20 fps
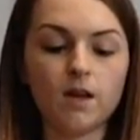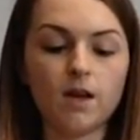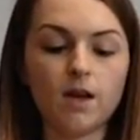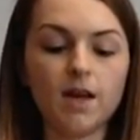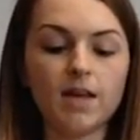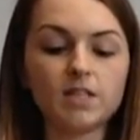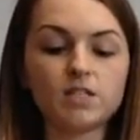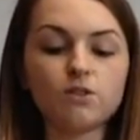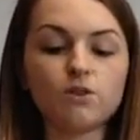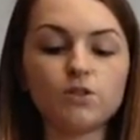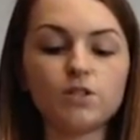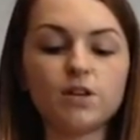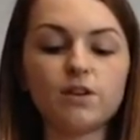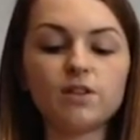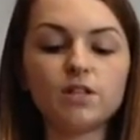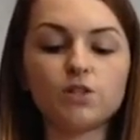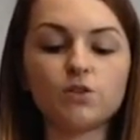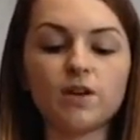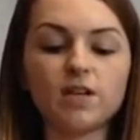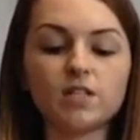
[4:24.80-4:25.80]
It has not
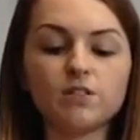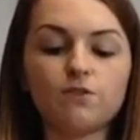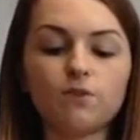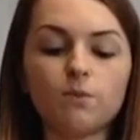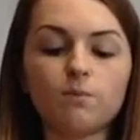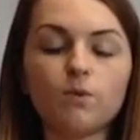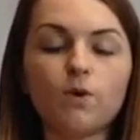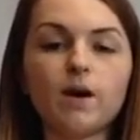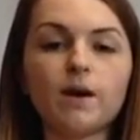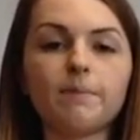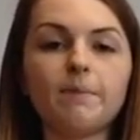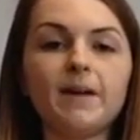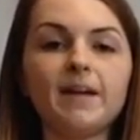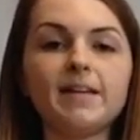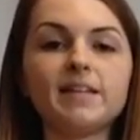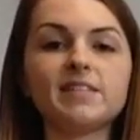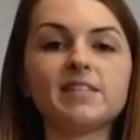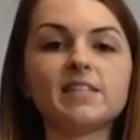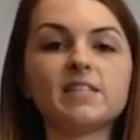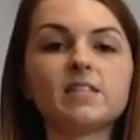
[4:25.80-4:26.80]
only transformed
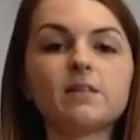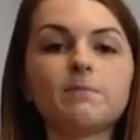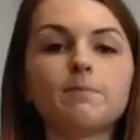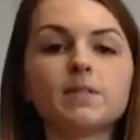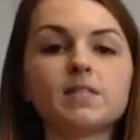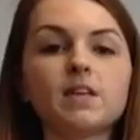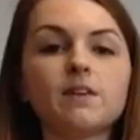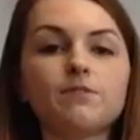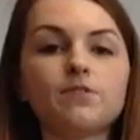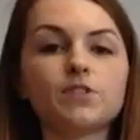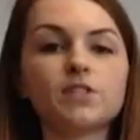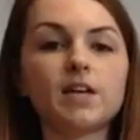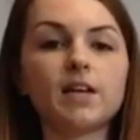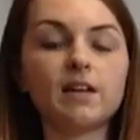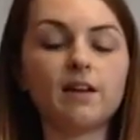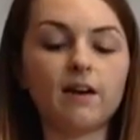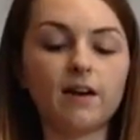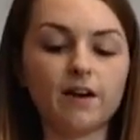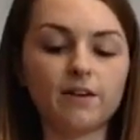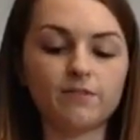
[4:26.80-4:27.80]
workplaces, but everyday
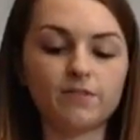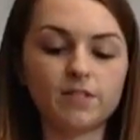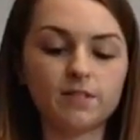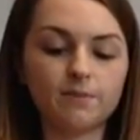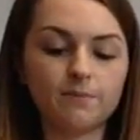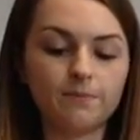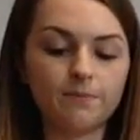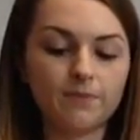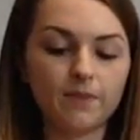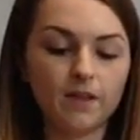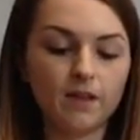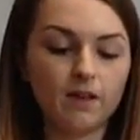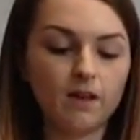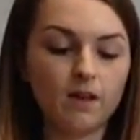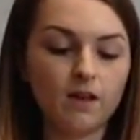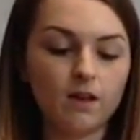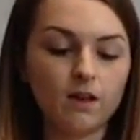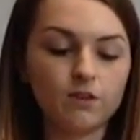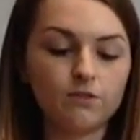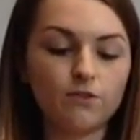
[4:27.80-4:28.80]
lives.
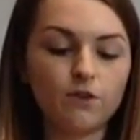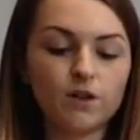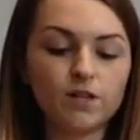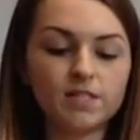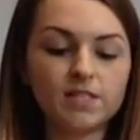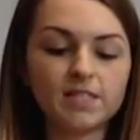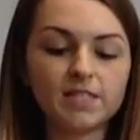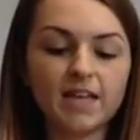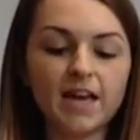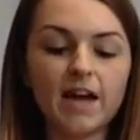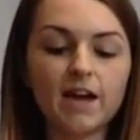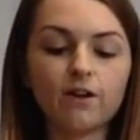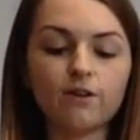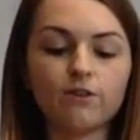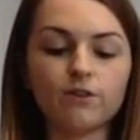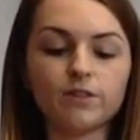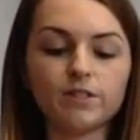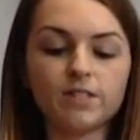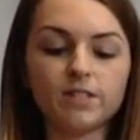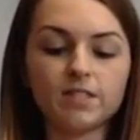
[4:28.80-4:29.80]
Francis
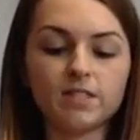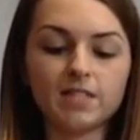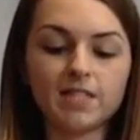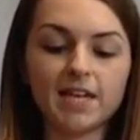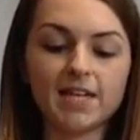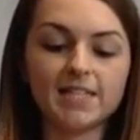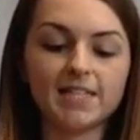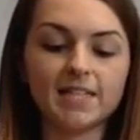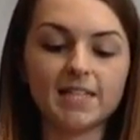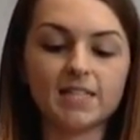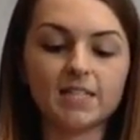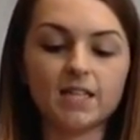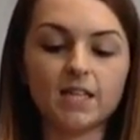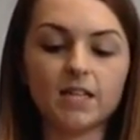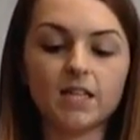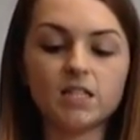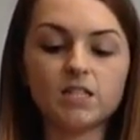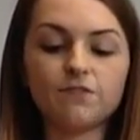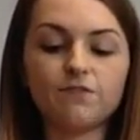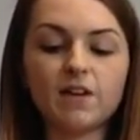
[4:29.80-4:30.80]
Cairncross stated
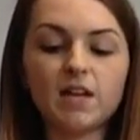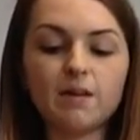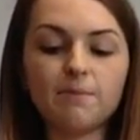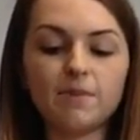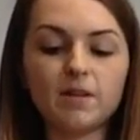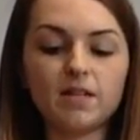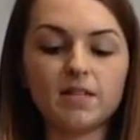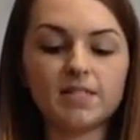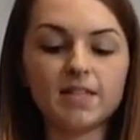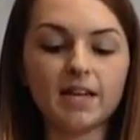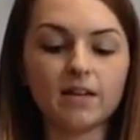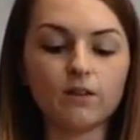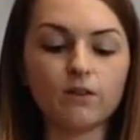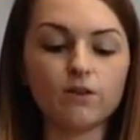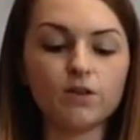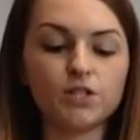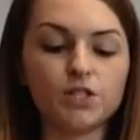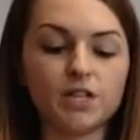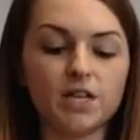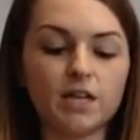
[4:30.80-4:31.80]
that the development in
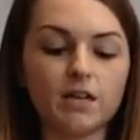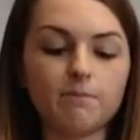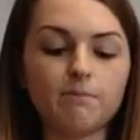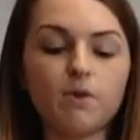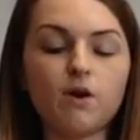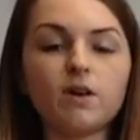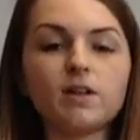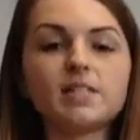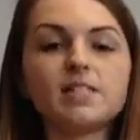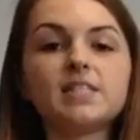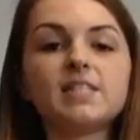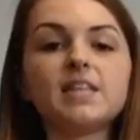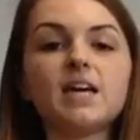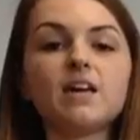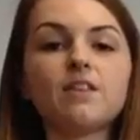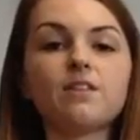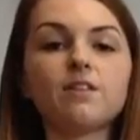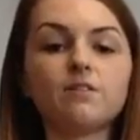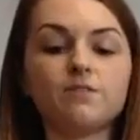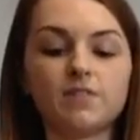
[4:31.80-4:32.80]
technology marks the
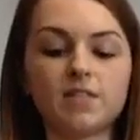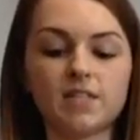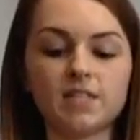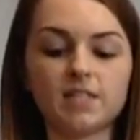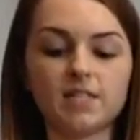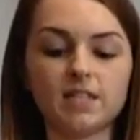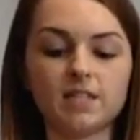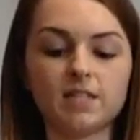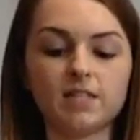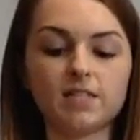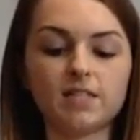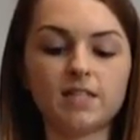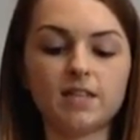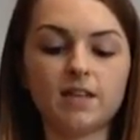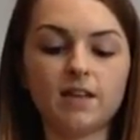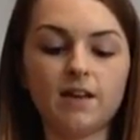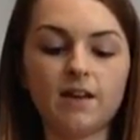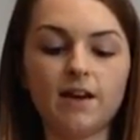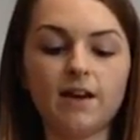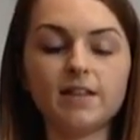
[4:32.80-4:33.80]
death of distance,
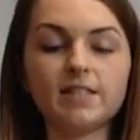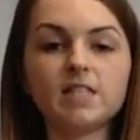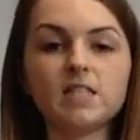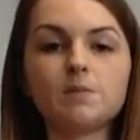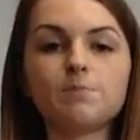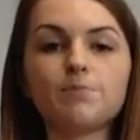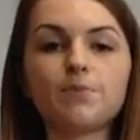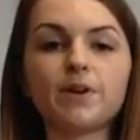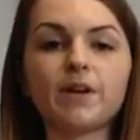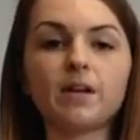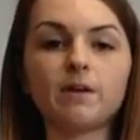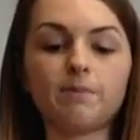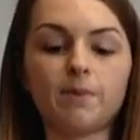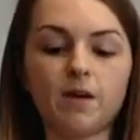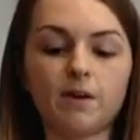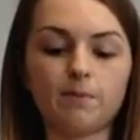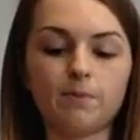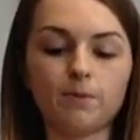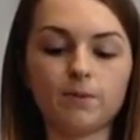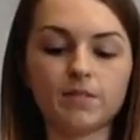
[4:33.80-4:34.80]
as it's bringing
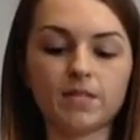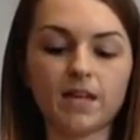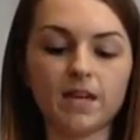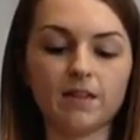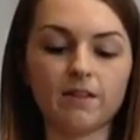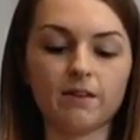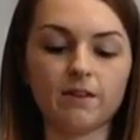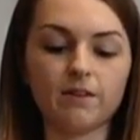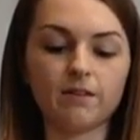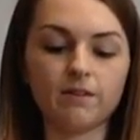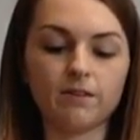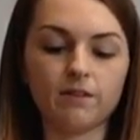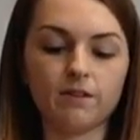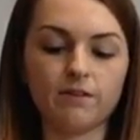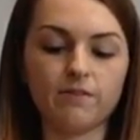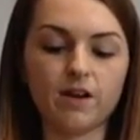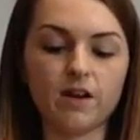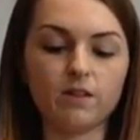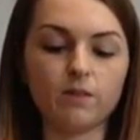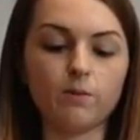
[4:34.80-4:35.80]
people together
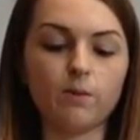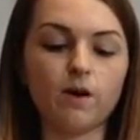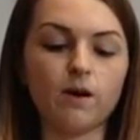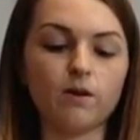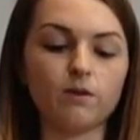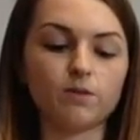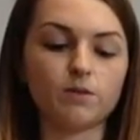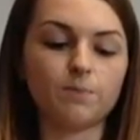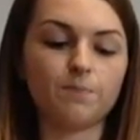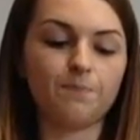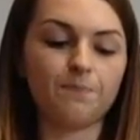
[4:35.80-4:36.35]
around the world.